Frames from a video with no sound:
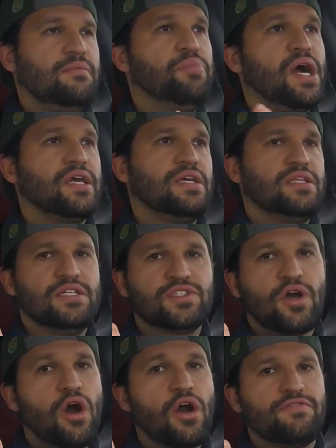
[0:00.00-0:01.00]
a, bucket
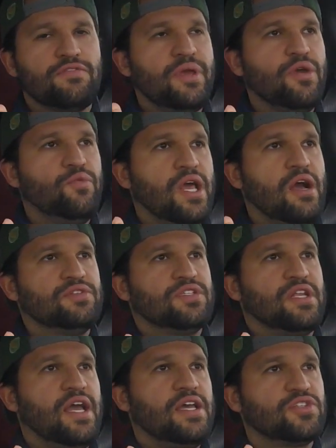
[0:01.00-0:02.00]
list car for me when I was
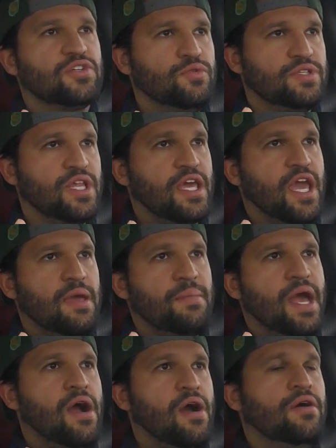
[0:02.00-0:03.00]
in high school when they came
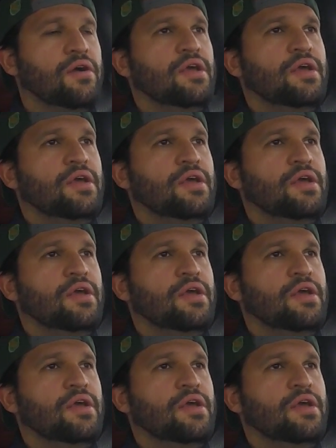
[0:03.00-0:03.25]
out.